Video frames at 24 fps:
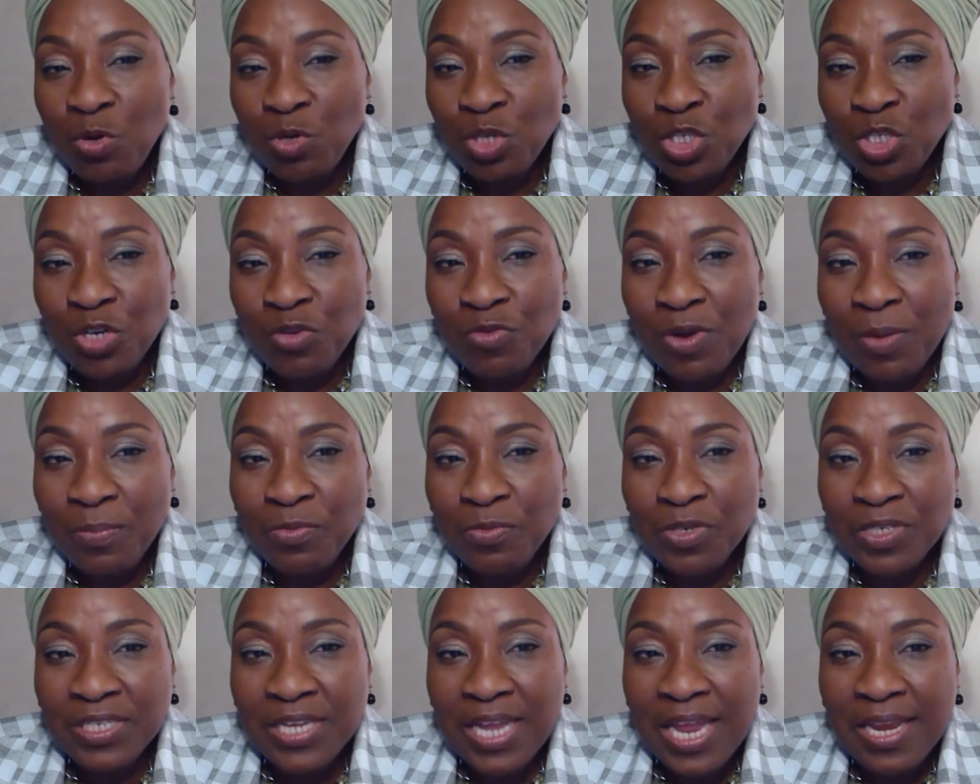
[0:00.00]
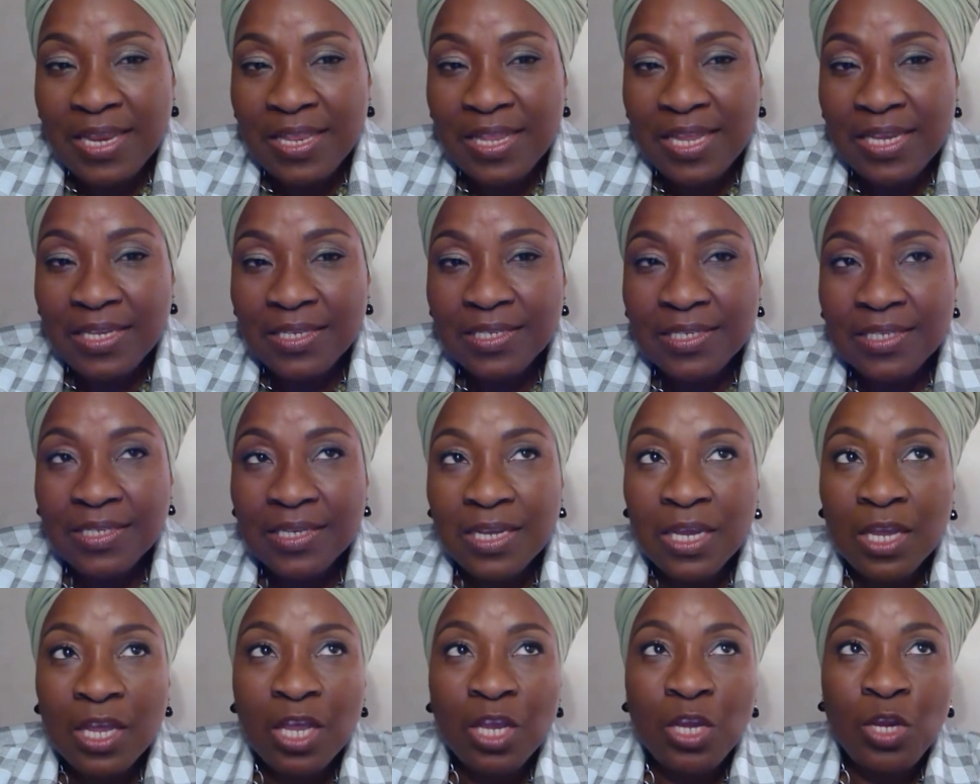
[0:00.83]
should represent this.
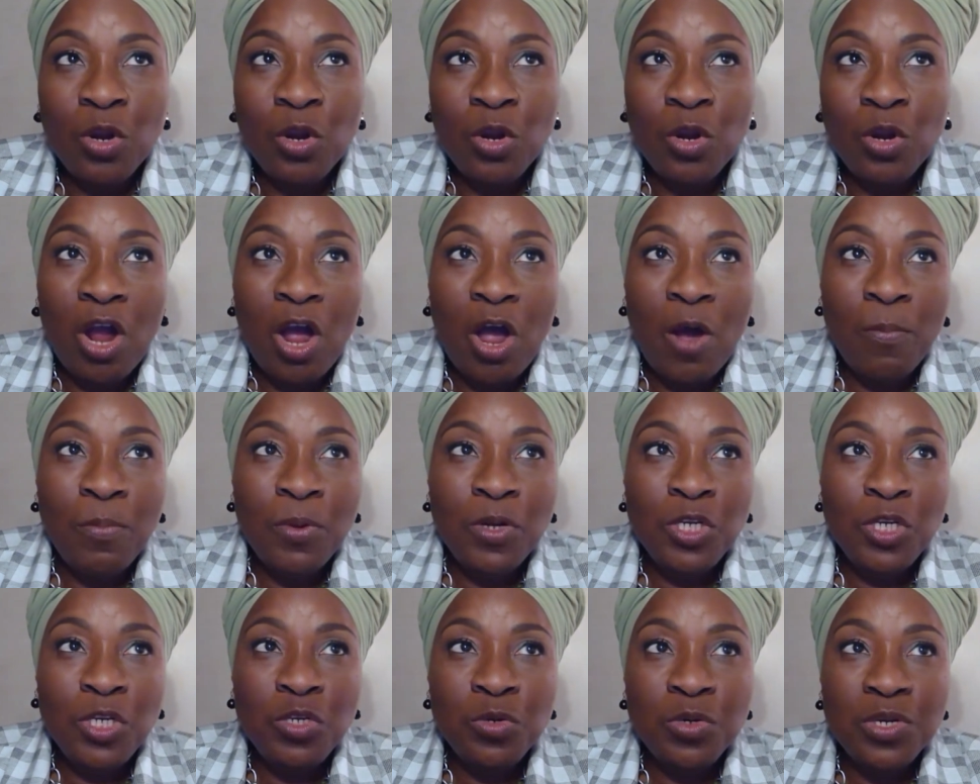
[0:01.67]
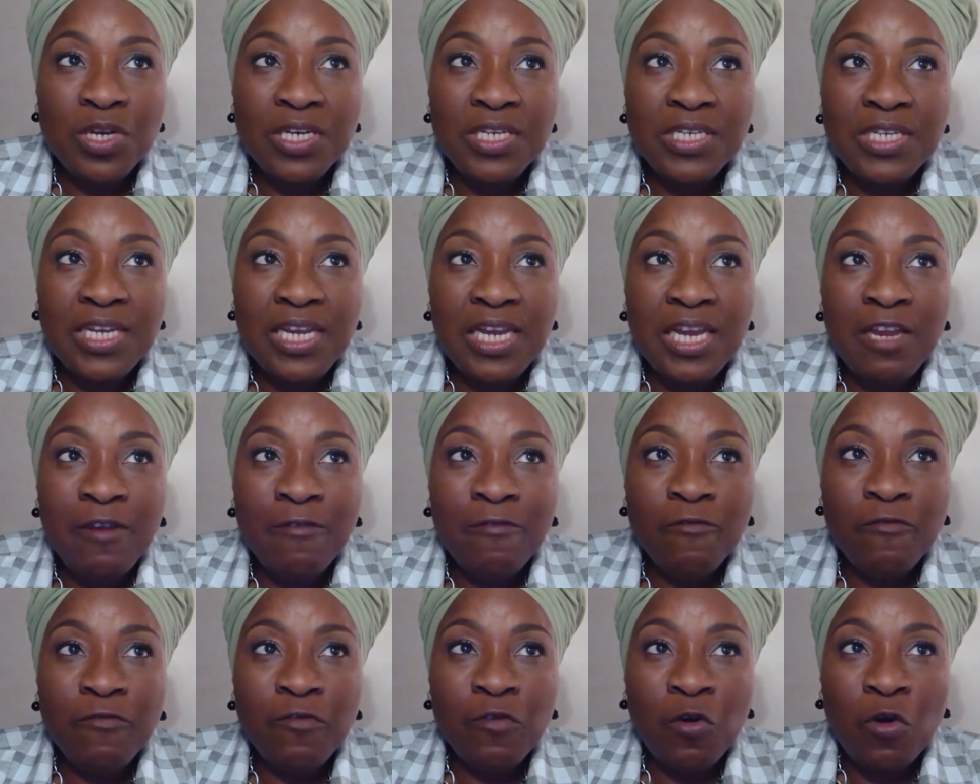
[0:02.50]
Your opportunity
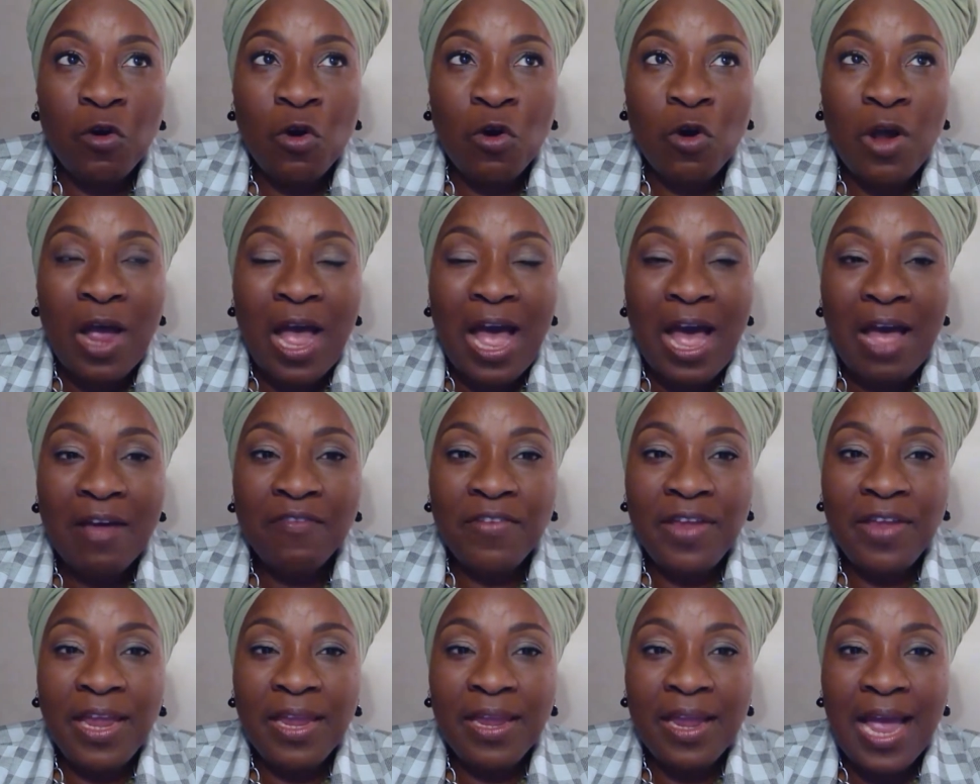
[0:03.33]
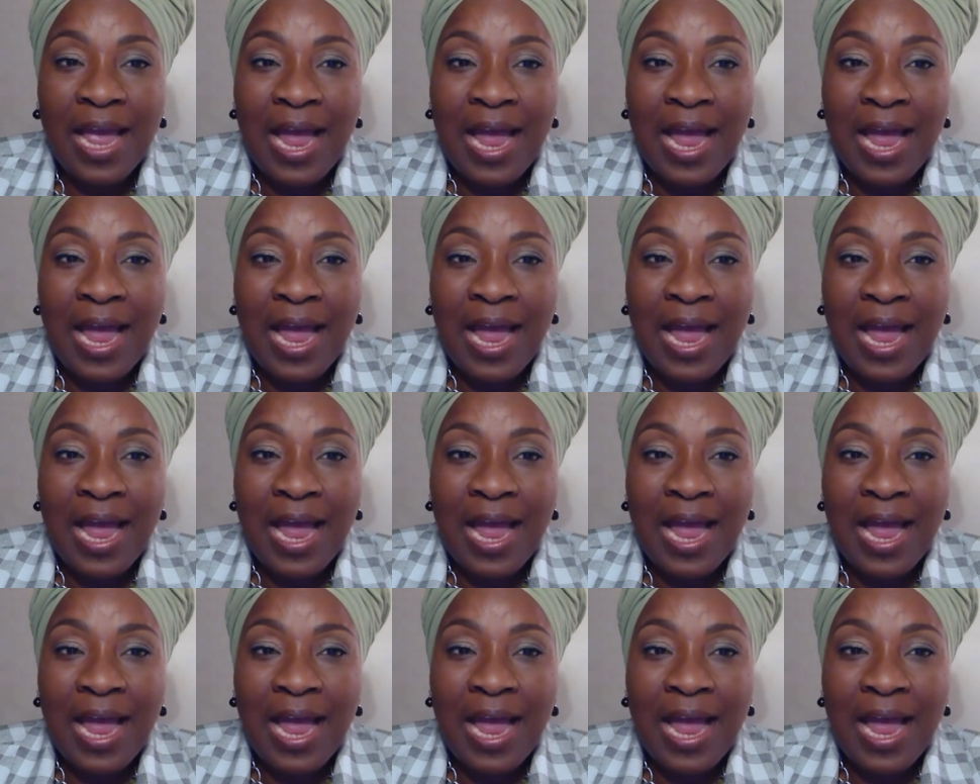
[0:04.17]
for having